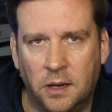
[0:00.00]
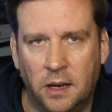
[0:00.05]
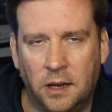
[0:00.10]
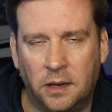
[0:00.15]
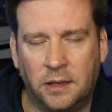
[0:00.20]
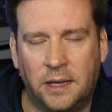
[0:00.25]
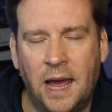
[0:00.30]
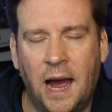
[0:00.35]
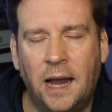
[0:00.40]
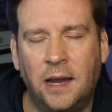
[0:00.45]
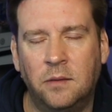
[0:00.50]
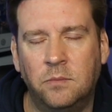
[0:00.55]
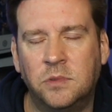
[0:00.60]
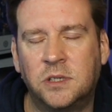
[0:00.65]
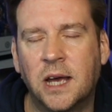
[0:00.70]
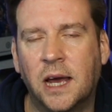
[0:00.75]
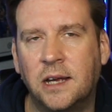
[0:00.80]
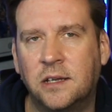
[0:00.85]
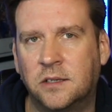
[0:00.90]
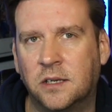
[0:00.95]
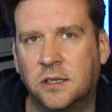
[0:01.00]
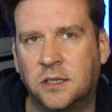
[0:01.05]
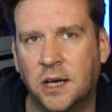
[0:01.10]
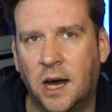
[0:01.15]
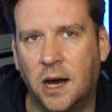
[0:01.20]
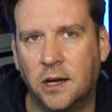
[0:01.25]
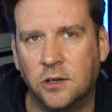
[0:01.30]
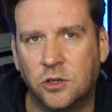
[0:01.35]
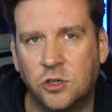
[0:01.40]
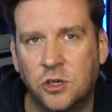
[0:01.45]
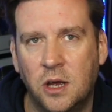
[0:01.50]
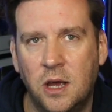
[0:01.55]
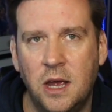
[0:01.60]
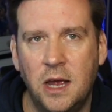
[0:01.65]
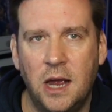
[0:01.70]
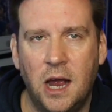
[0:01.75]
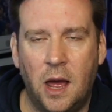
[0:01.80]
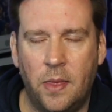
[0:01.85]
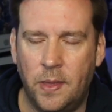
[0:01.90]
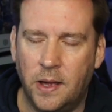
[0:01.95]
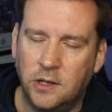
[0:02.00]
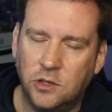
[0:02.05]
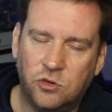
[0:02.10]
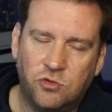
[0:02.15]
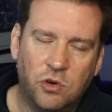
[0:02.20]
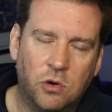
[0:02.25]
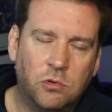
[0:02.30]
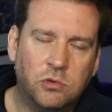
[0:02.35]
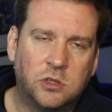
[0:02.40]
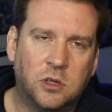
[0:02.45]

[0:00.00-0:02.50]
and Callum takes a touch and then drills